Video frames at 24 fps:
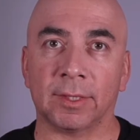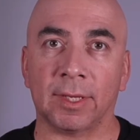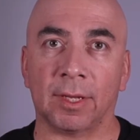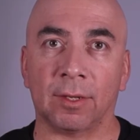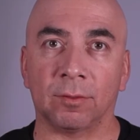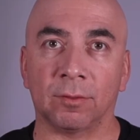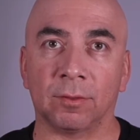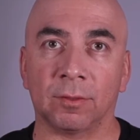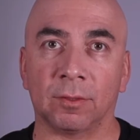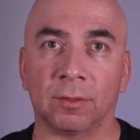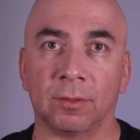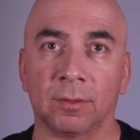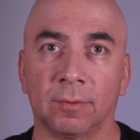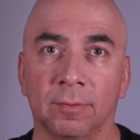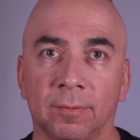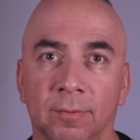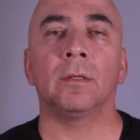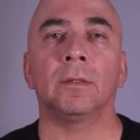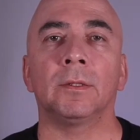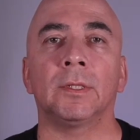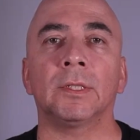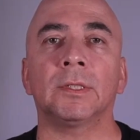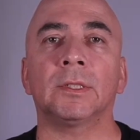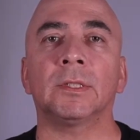sounds.
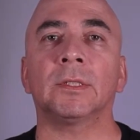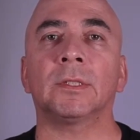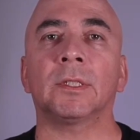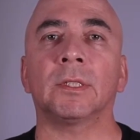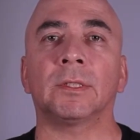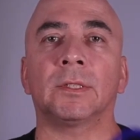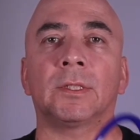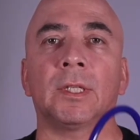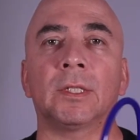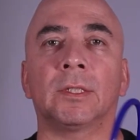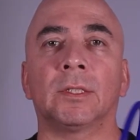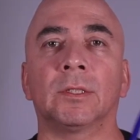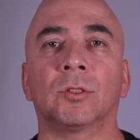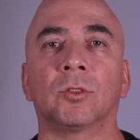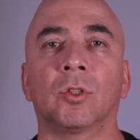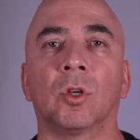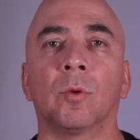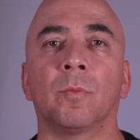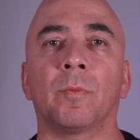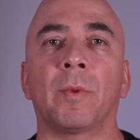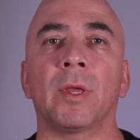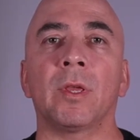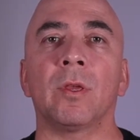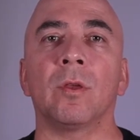This is the
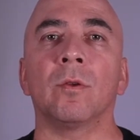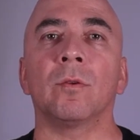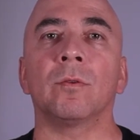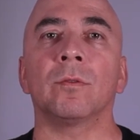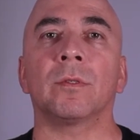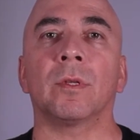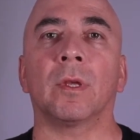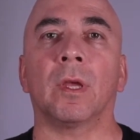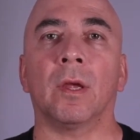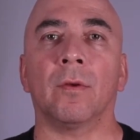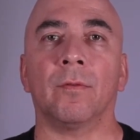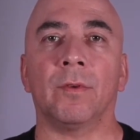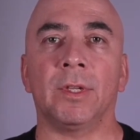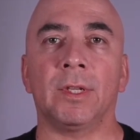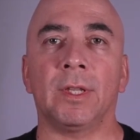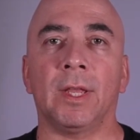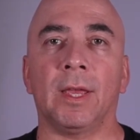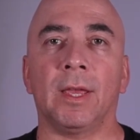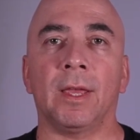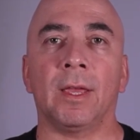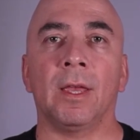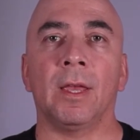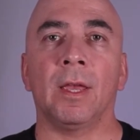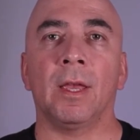stethoscope I use every
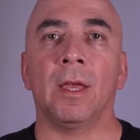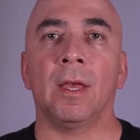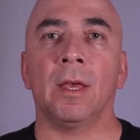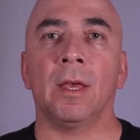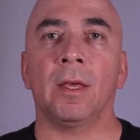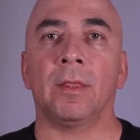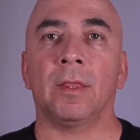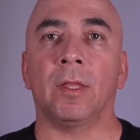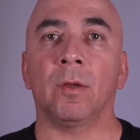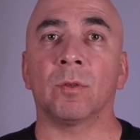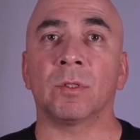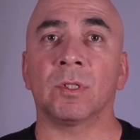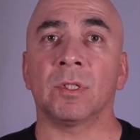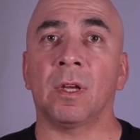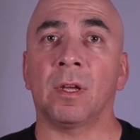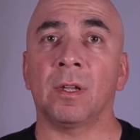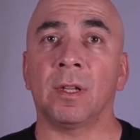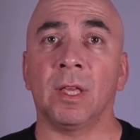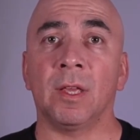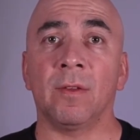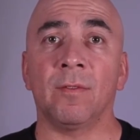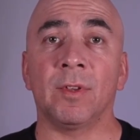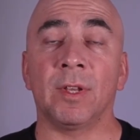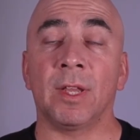day. There is not
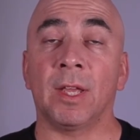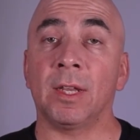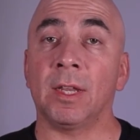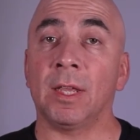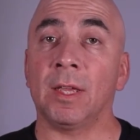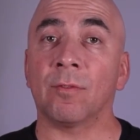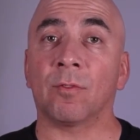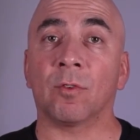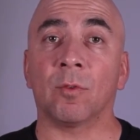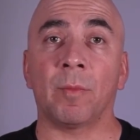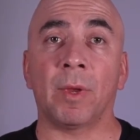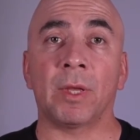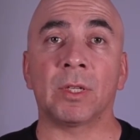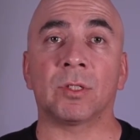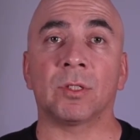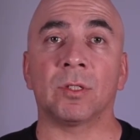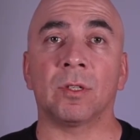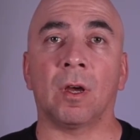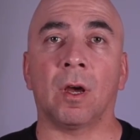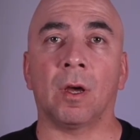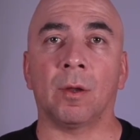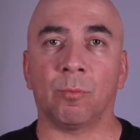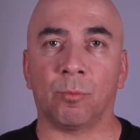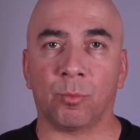even any information
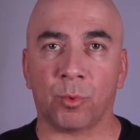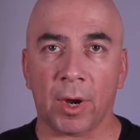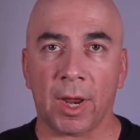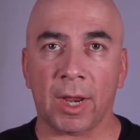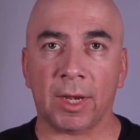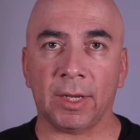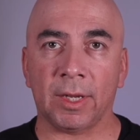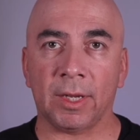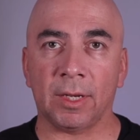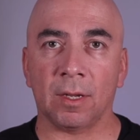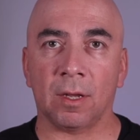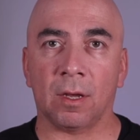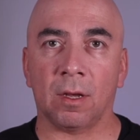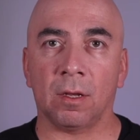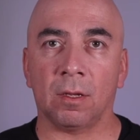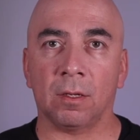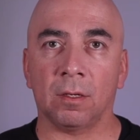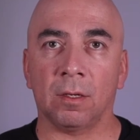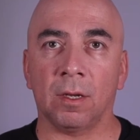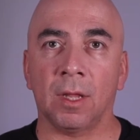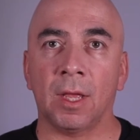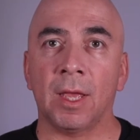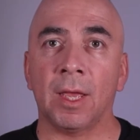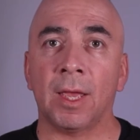on branding
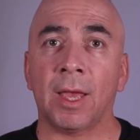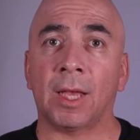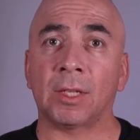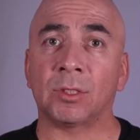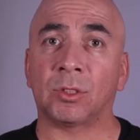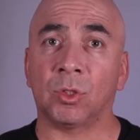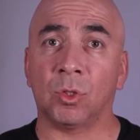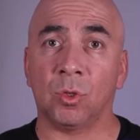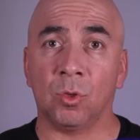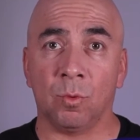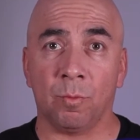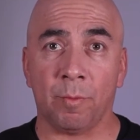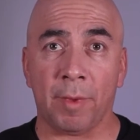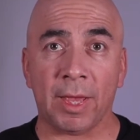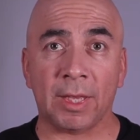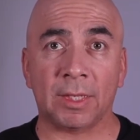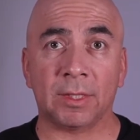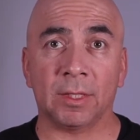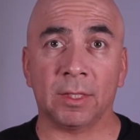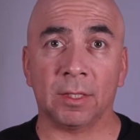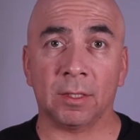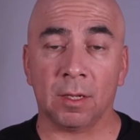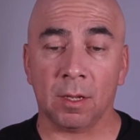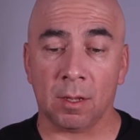on as to who
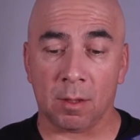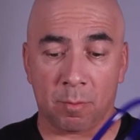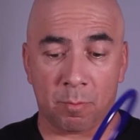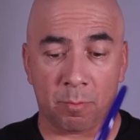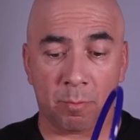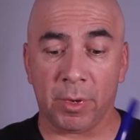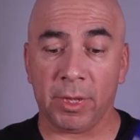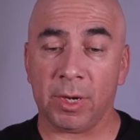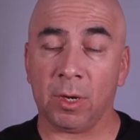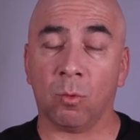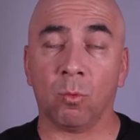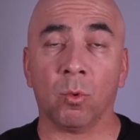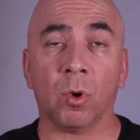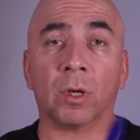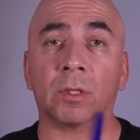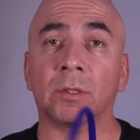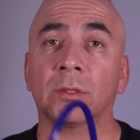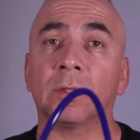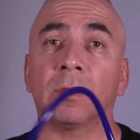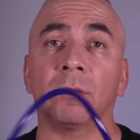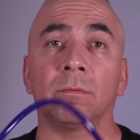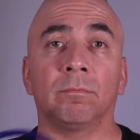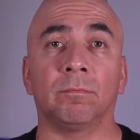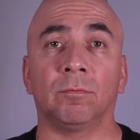makes it, but it
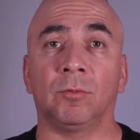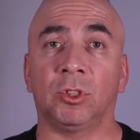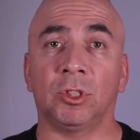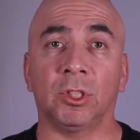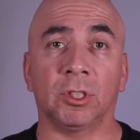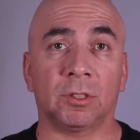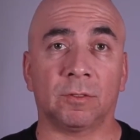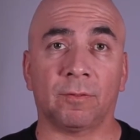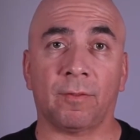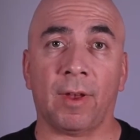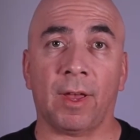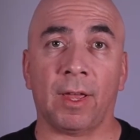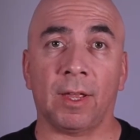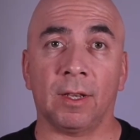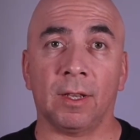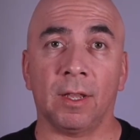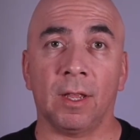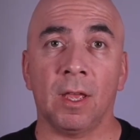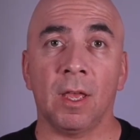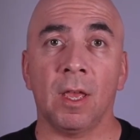works just fine.